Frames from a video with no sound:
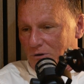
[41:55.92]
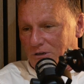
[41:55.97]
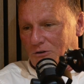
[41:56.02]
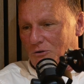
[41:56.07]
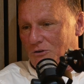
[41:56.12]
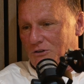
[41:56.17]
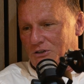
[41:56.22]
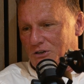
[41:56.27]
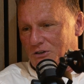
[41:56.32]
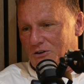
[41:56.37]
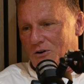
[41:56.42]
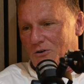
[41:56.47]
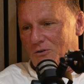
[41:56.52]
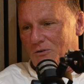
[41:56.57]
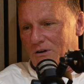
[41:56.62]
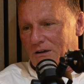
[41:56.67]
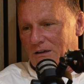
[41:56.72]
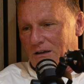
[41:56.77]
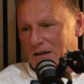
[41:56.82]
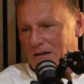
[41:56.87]
to her, look,
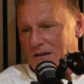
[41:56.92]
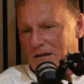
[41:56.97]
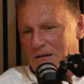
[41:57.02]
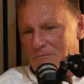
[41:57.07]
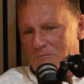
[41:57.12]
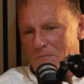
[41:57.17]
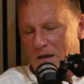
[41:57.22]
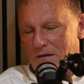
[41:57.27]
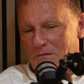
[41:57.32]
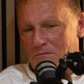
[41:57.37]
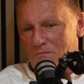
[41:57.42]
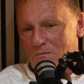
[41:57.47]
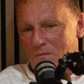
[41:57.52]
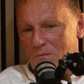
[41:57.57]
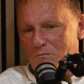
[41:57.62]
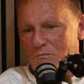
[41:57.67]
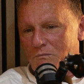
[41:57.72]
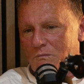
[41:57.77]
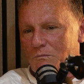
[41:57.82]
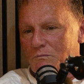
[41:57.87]

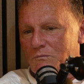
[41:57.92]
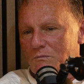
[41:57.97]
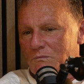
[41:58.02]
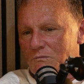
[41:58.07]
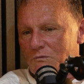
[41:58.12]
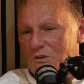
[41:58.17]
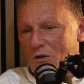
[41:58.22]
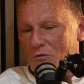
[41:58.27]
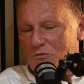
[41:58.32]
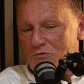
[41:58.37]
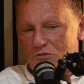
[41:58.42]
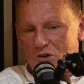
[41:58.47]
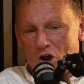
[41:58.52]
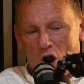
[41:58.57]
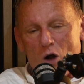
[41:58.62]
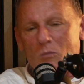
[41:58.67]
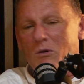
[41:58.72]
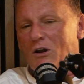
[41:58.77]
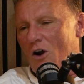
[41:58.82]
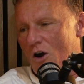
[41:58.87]
in the
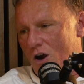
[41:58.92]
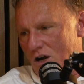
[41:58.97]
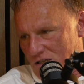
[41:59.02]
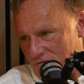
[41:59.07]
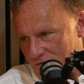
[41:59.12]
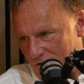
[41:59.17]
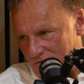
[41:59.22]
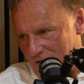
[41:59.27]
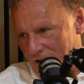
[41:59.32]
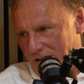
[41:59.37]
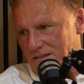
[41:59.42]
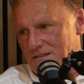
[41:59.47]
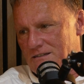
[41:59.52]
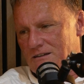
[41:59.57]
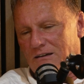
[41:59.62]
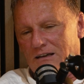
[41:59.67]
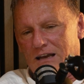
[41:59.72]
normal course of events,